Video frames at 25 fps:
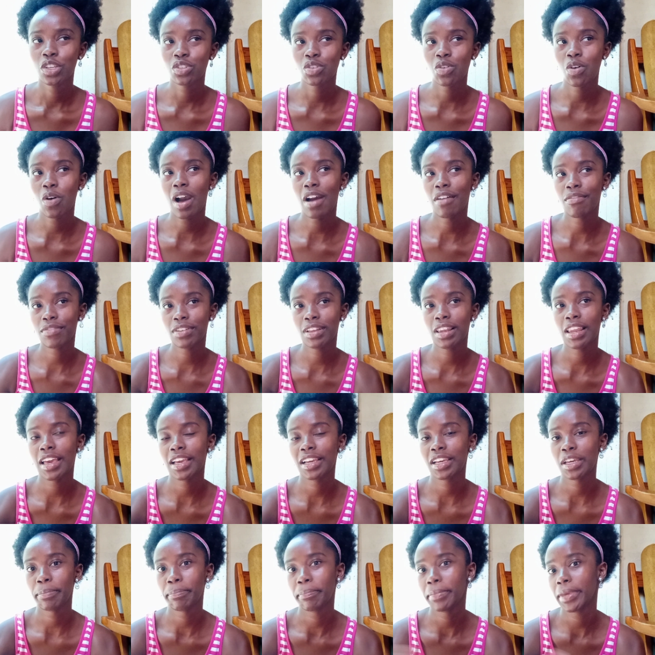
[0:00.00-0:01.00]
So I feel
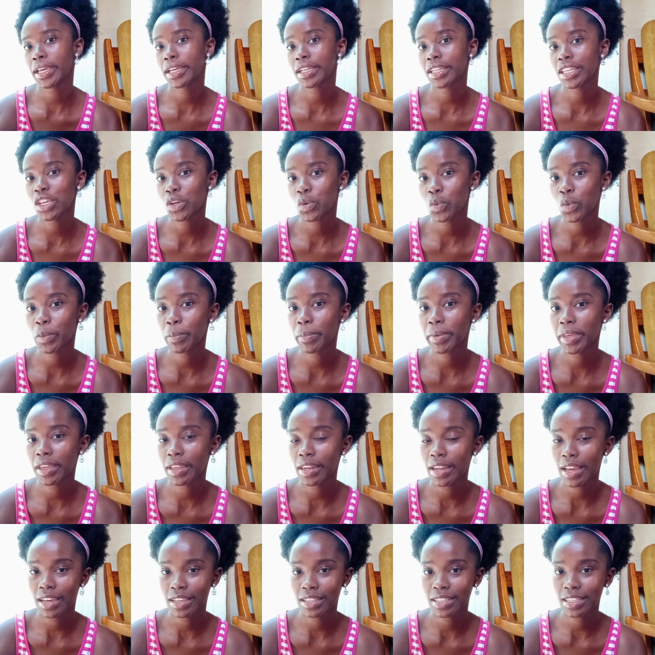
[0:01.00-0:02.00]
like a picnic would be
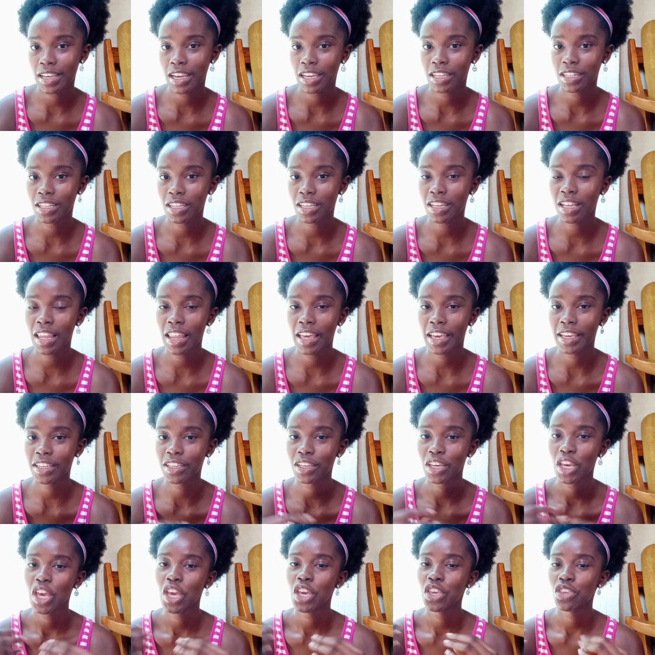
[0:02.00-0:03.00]
a nice idea. Like,
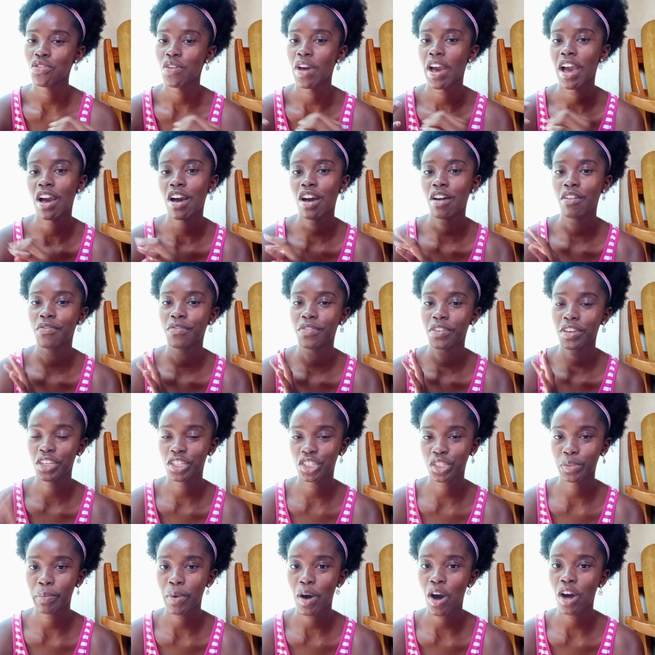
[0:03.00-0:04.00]
you have
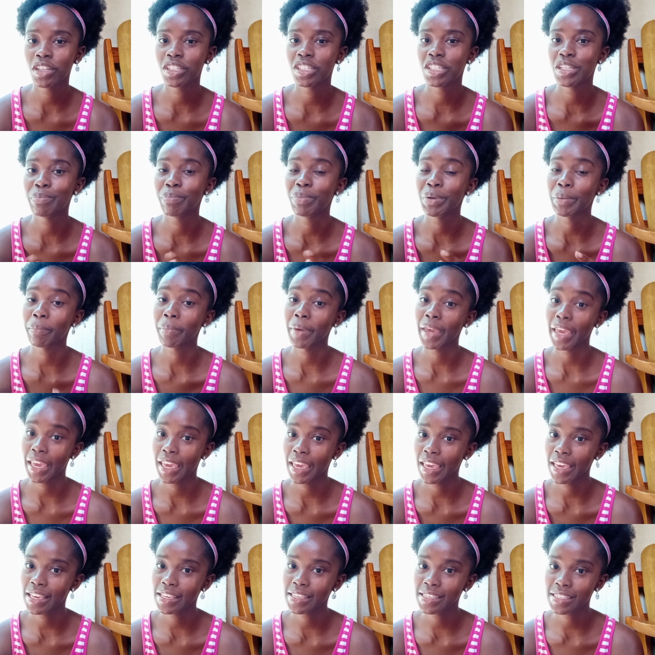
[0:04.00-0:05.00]
each partner
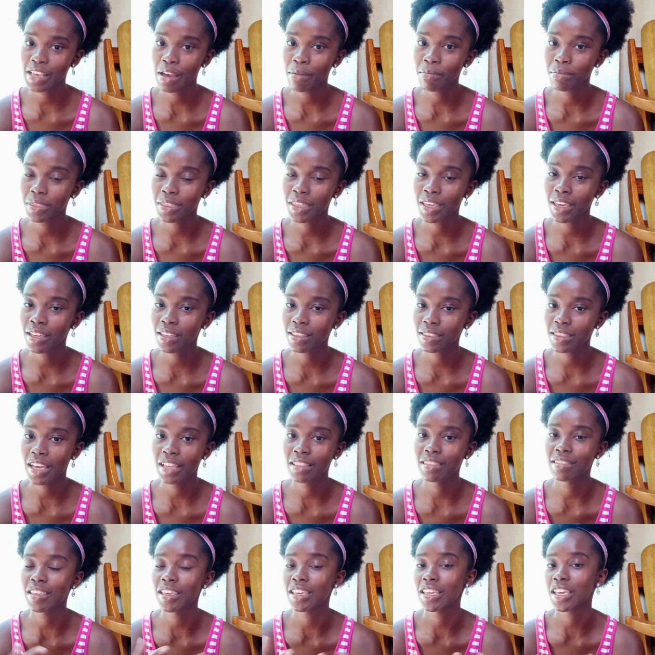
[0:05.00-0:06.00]
prepare something
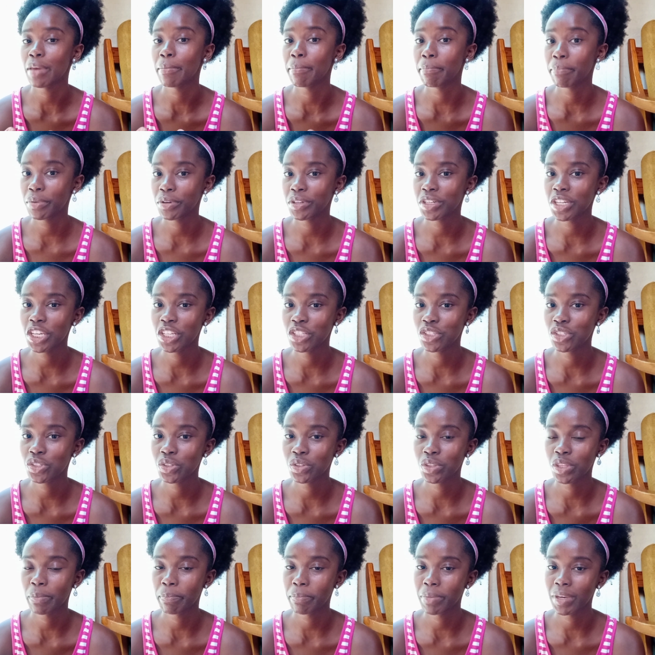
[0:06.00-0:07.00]
that they can put
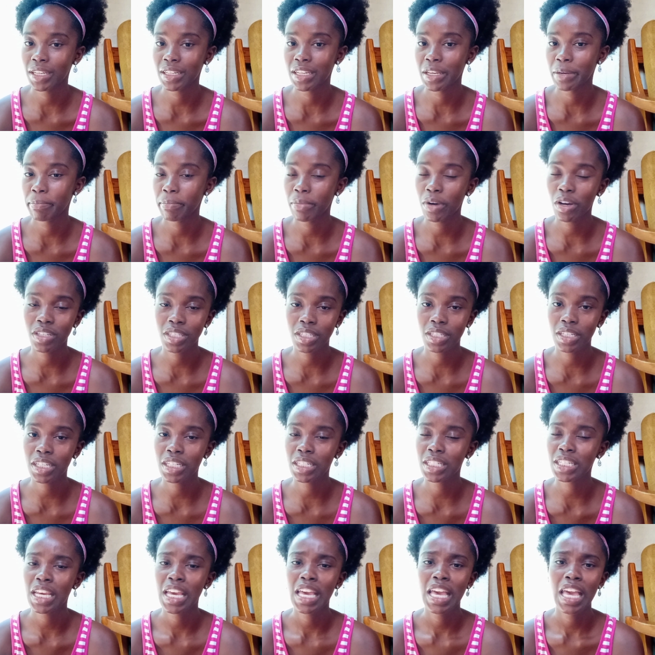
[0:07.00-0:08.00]
into the picnic
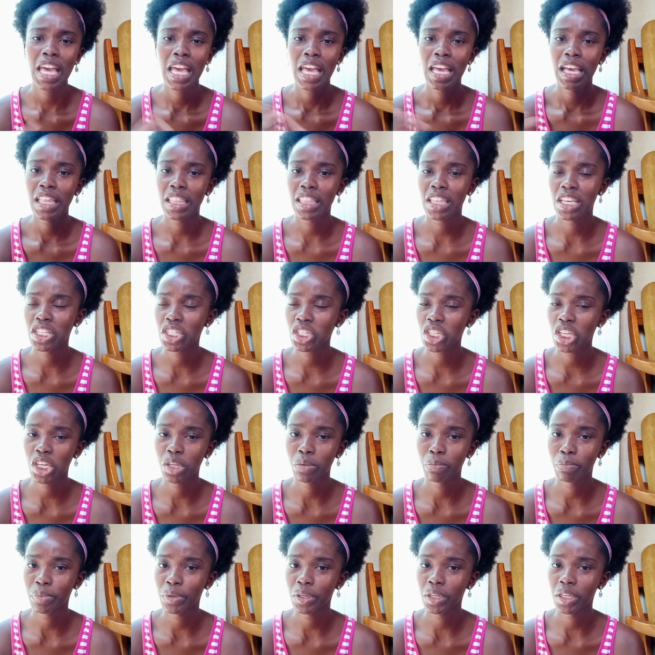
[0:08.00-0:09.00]
basket. This
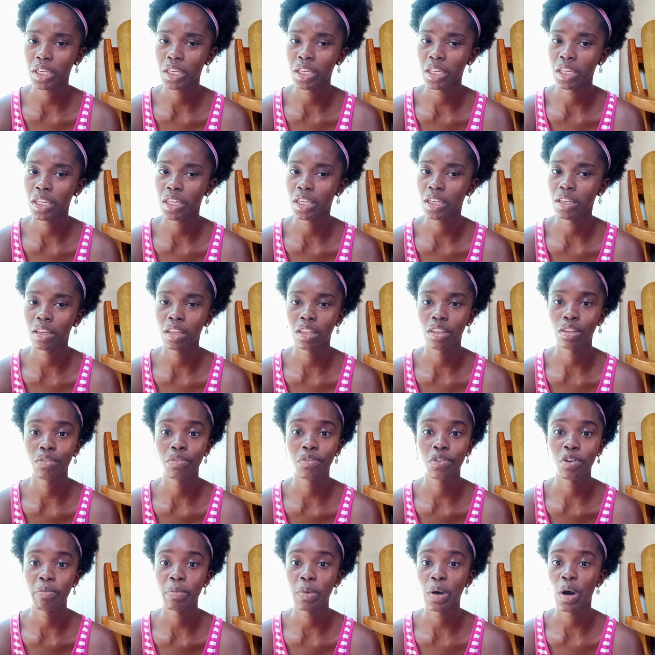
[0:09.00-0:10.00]
could be in the
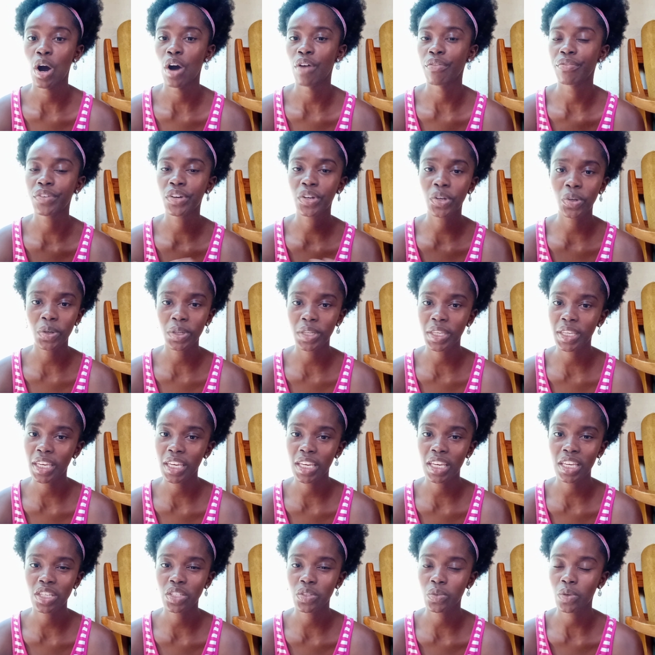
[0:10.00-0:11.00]
form of
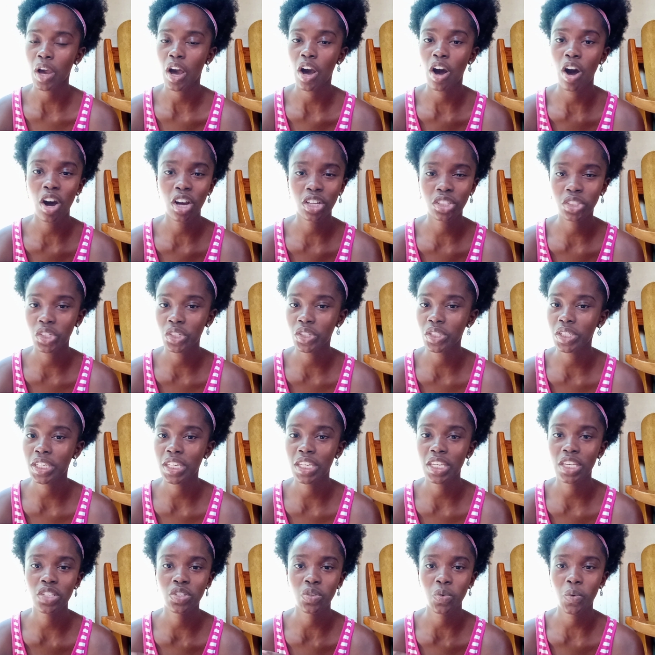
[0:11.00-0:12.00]
cookies, hot
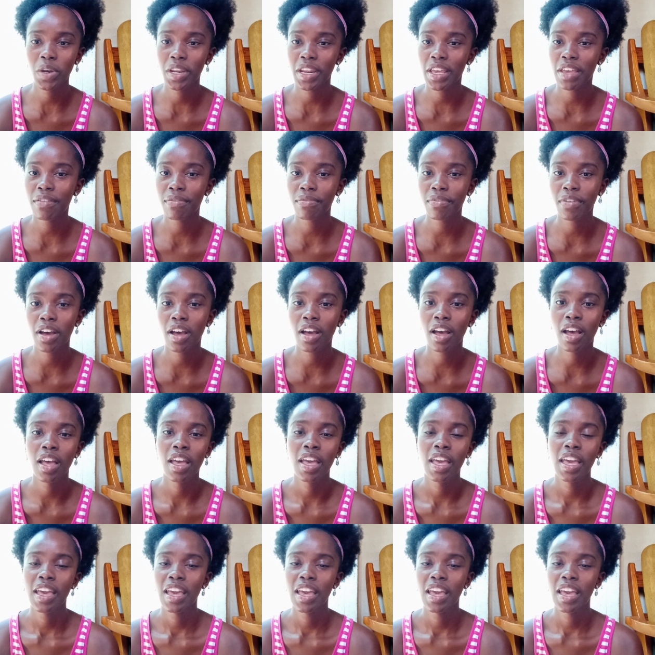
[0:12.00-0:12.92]
cookies, or whatever,